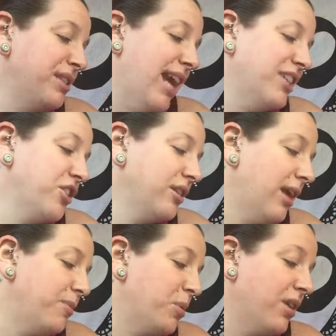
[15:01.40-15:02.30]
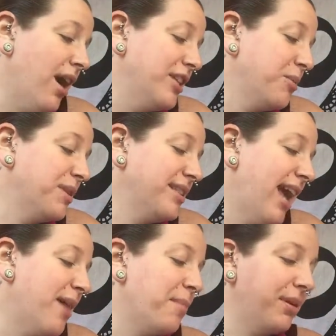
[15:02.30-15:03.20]
protect your lips with
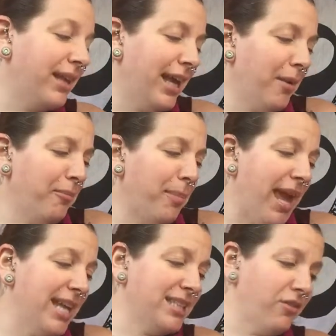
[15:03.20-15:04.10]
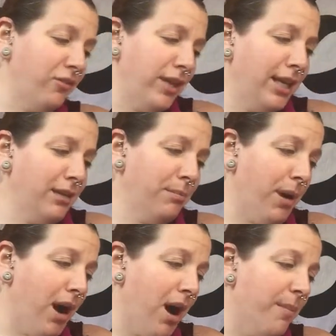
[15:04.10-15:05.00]
100% plant-based vegan
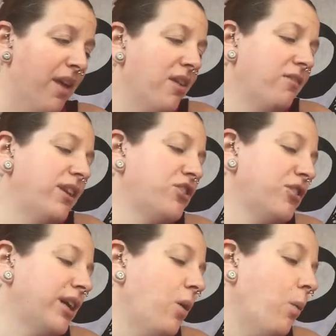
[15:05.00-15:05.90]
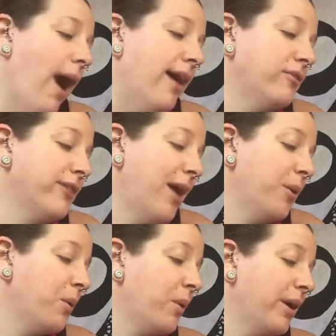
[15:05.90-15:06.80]
balm featuring
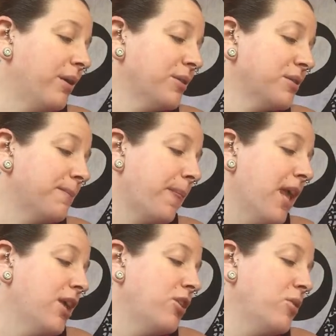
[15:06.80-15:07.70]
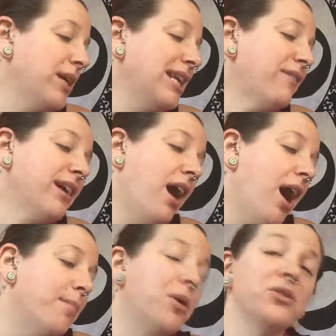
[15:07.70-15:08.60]
wildflower oils. You can even
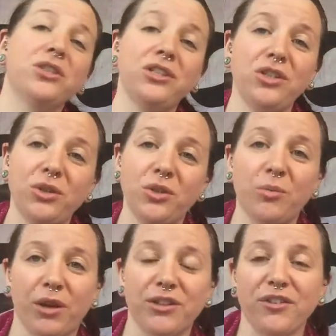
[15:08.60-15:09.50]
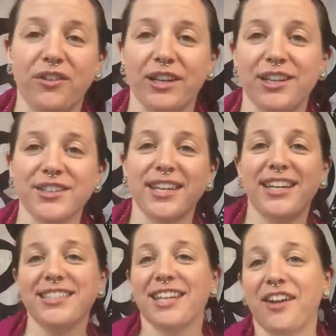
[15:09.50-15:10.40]
compost the tube when you're finished.
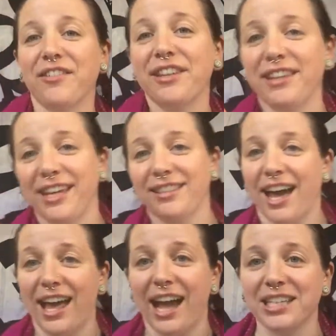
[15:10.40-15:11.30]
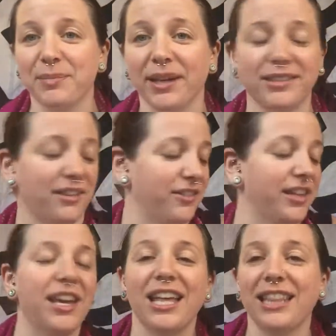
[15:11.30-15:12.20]
Like I said, I really like that aspect of
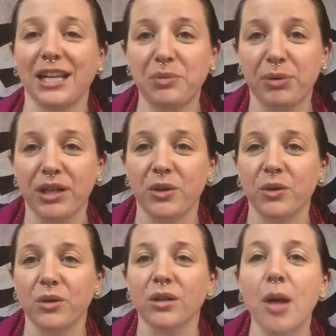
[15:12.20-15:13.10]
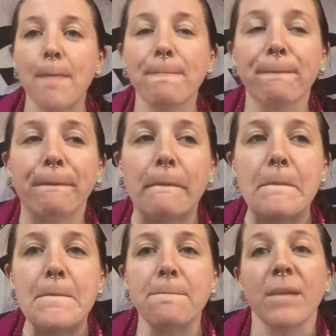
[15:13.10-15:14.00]
it. That's pretty cool.
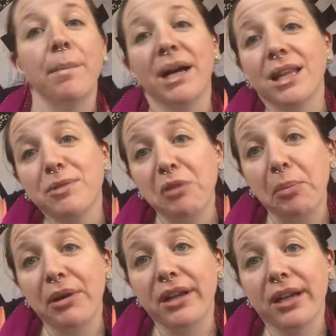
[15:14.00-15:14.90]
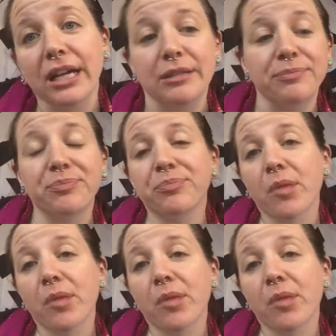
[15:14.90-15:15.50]
My lips feel pretty good.